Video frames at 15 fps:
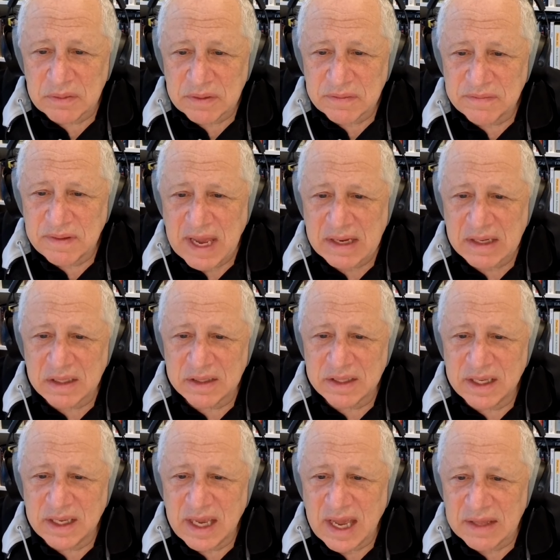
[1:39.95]
the
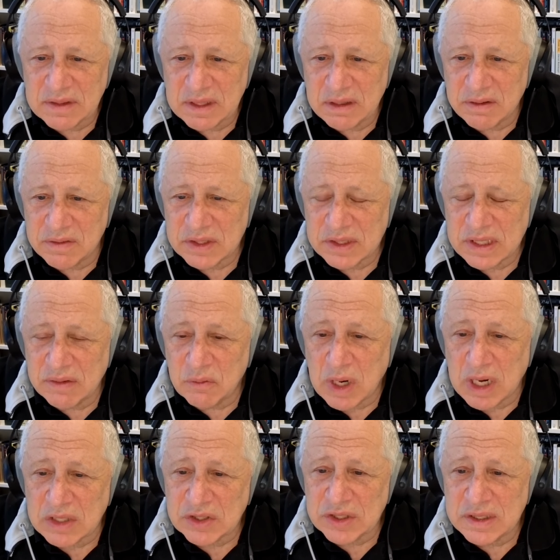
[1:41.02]
faculty at the University of
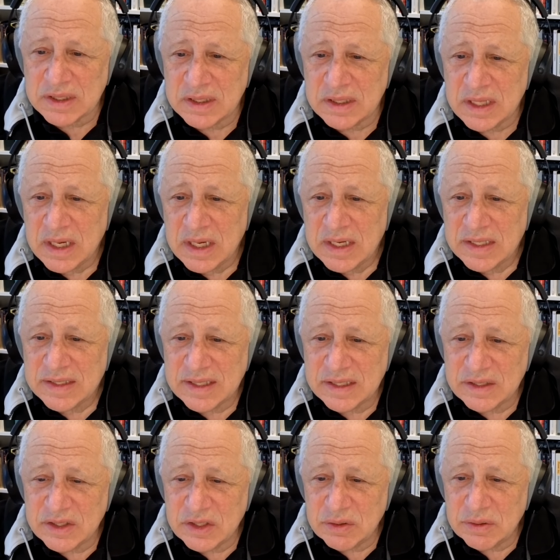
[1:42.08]
Washington
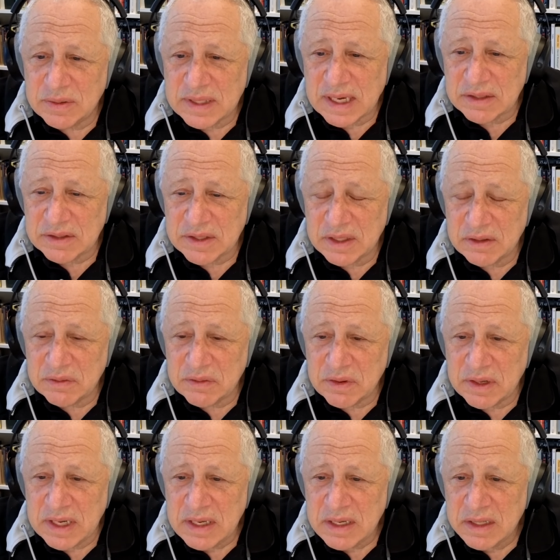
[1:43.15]
since
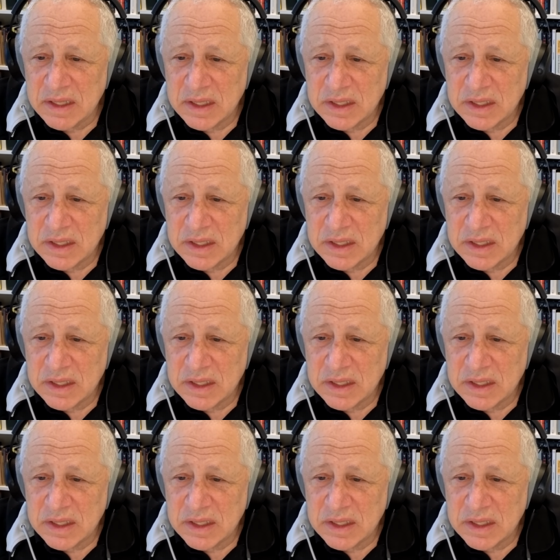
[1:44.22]
2003.